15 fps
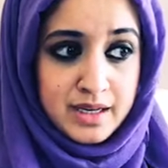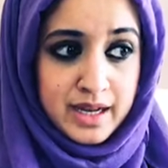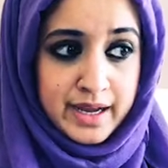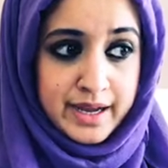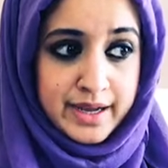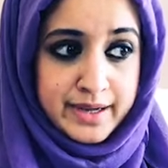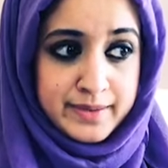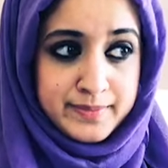
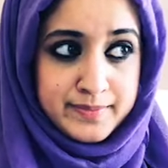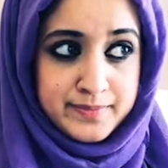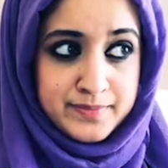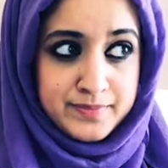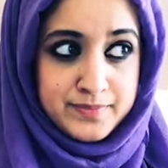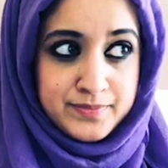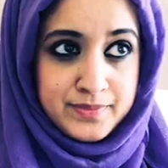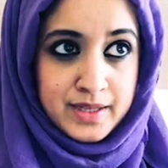
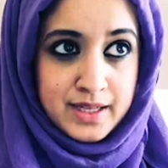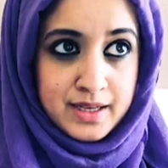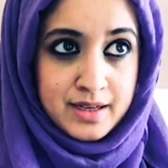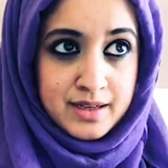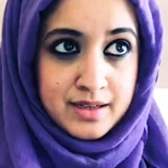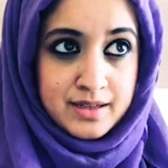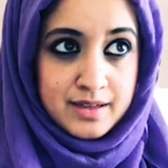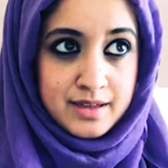it
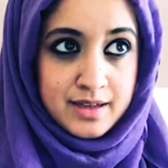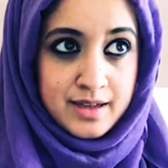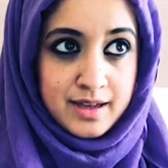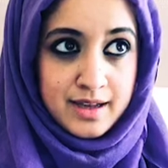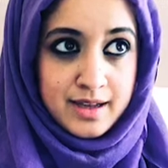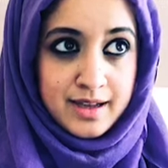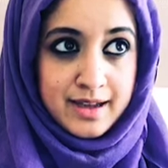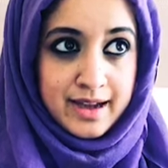
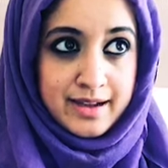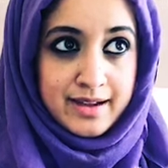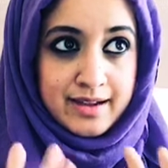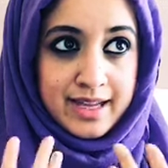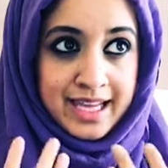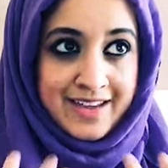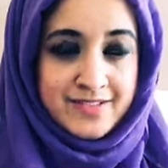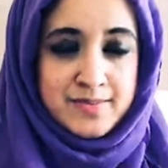
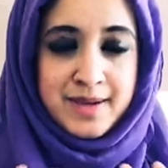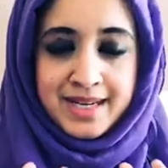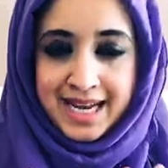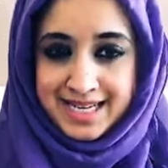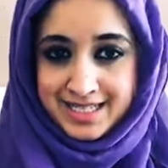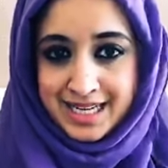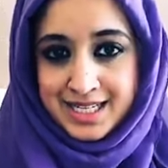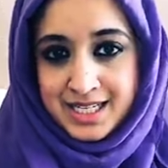gives me an
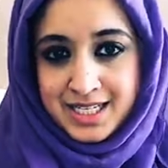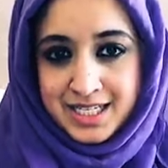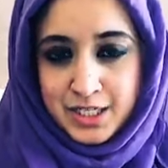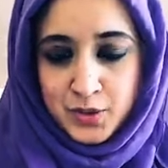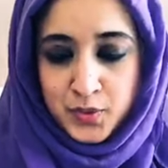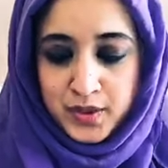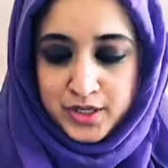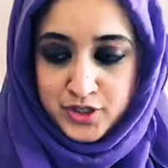identity,
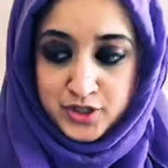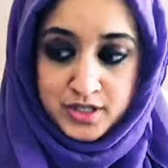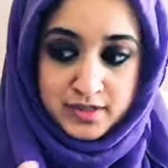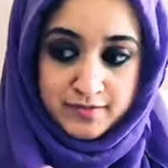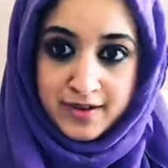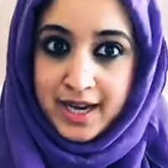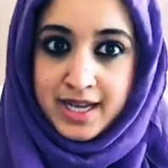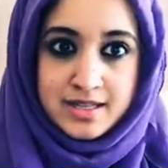or it
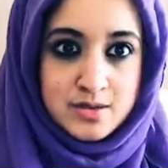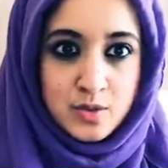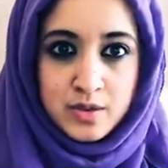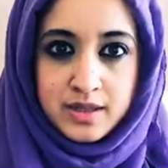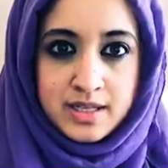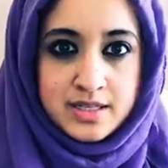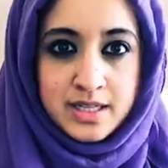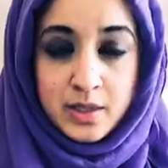justifies all
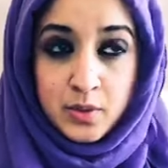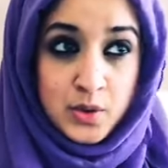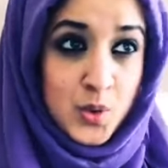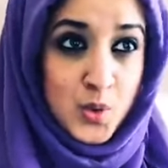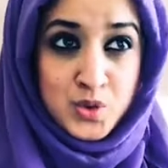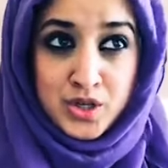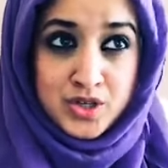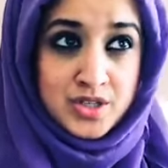this, I don't want to
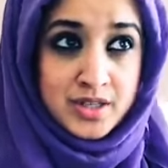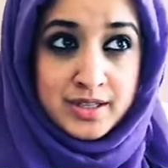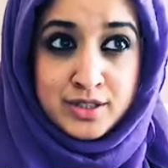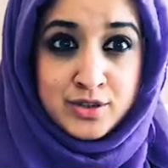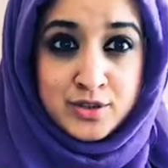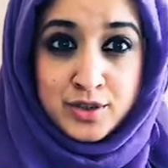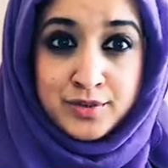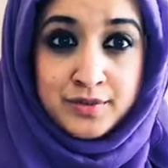hold on to
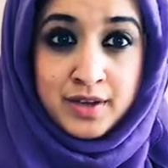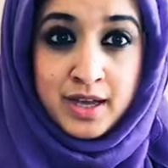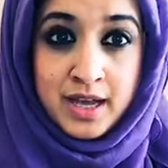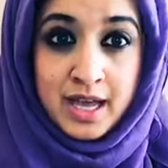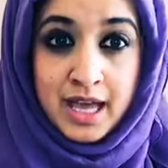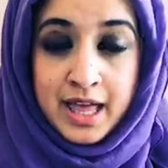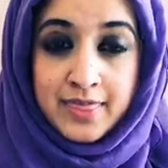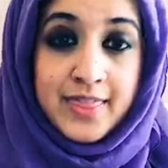this stuff,
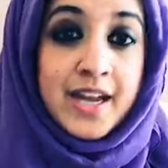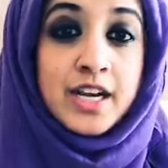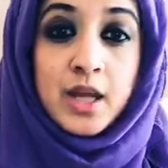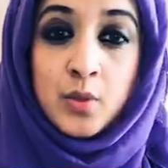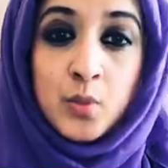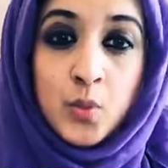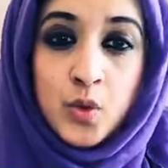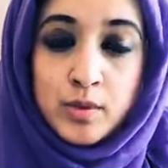then
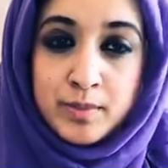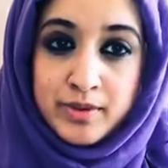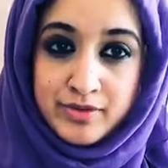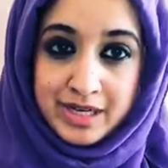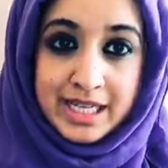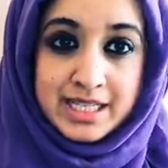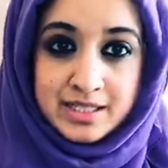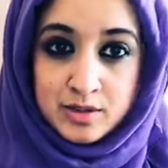it won't be
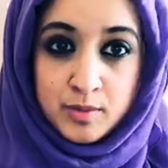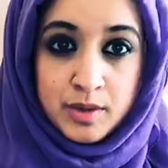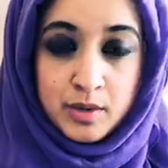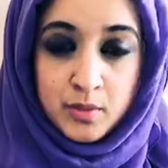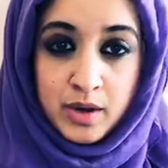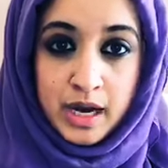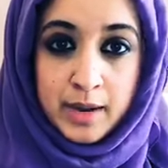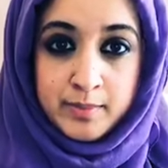released no matter
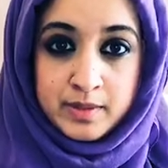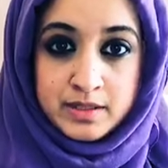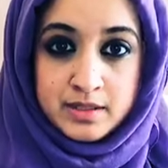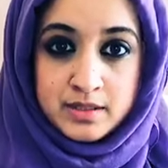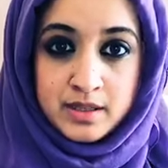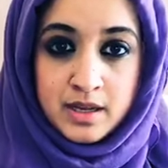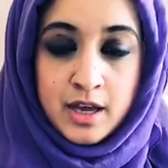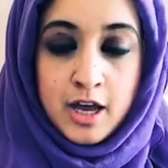what
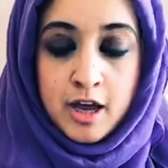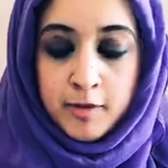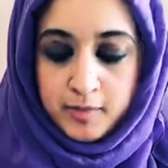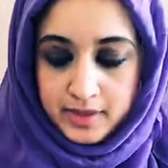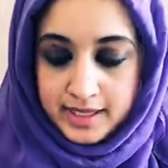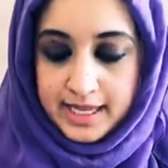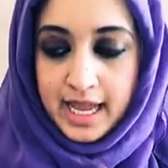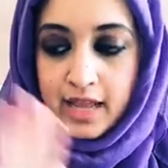happens.
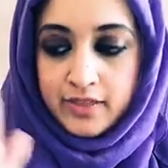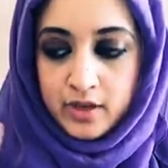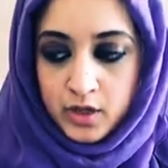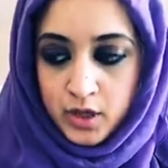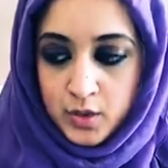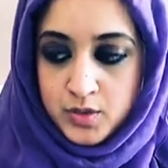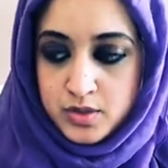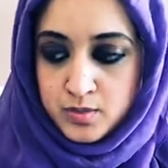But again, the
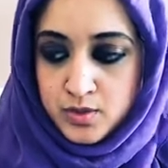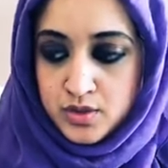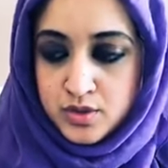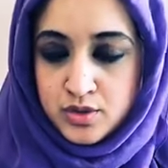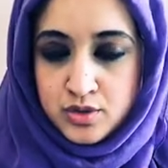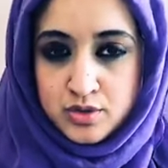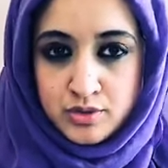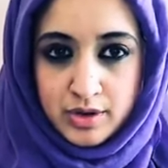coach must